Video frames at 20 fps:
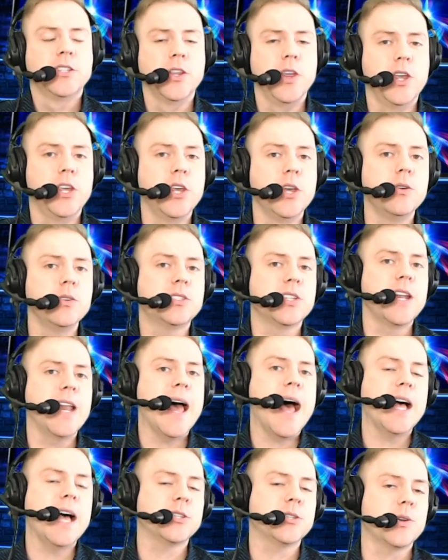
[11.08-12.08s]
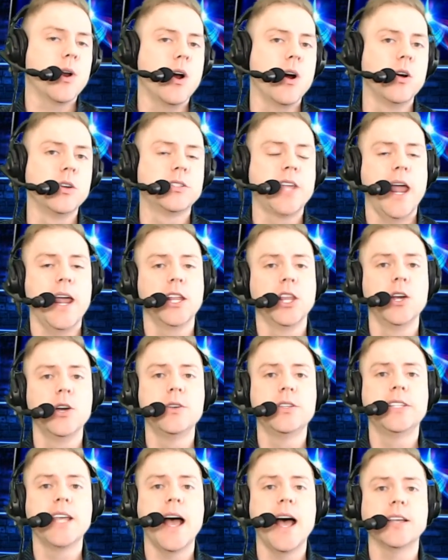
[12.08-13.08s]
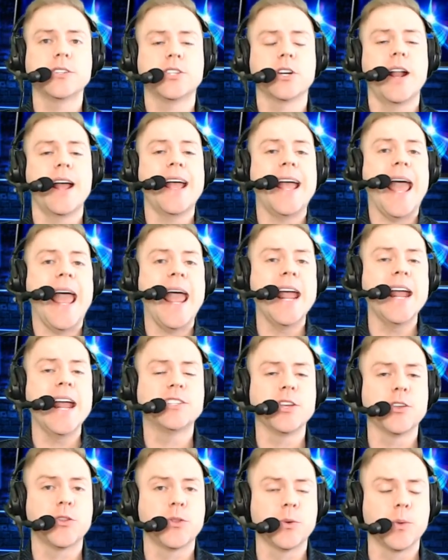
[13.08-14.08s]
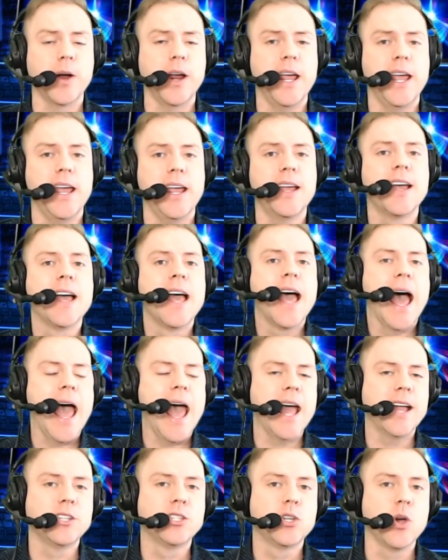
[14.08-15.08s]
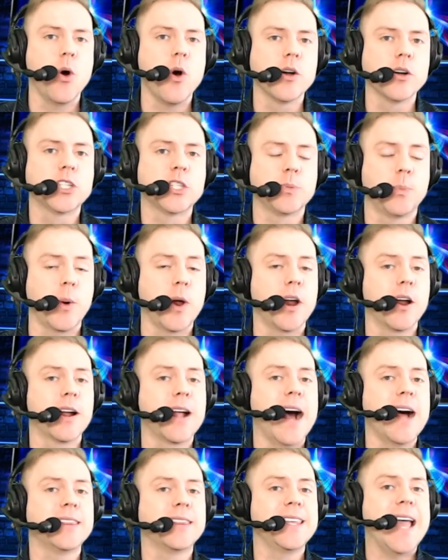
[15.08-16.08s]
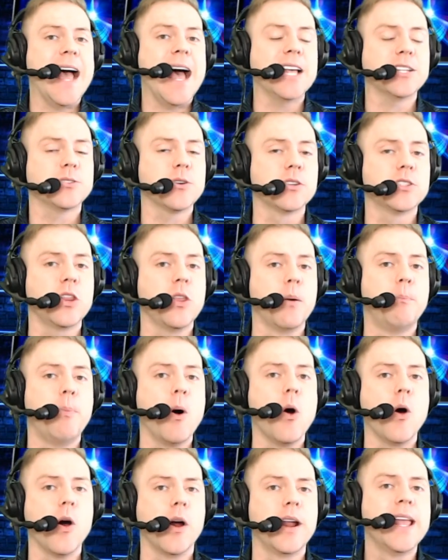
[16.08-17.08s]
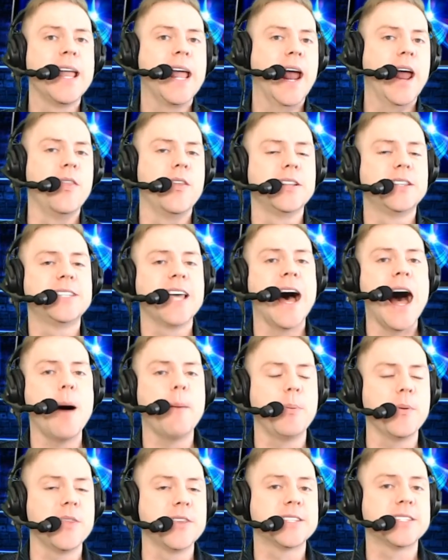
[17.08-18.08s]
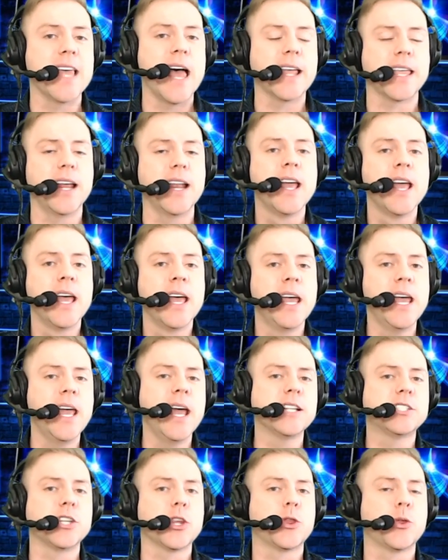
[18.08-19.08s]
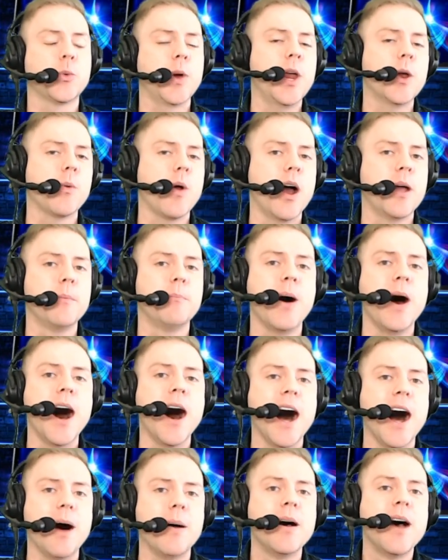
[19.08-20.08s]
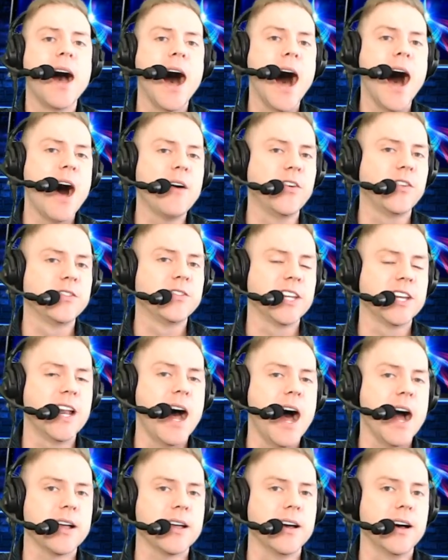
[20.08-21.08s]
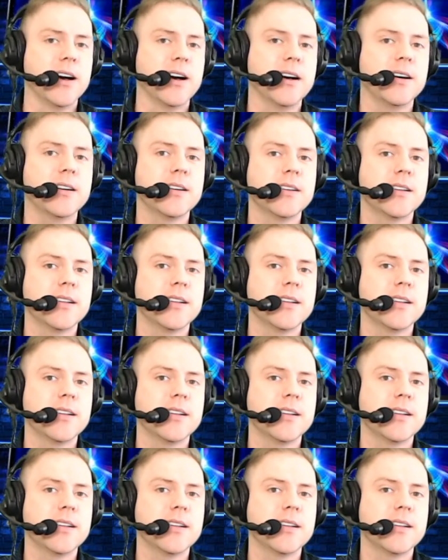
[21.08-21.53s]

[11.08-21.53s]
to the Houston Astros. They lose yesterday 8-3, and George Springer got the Astros on the board in the top of the second. He hits a three-run bomb off of Tanaka.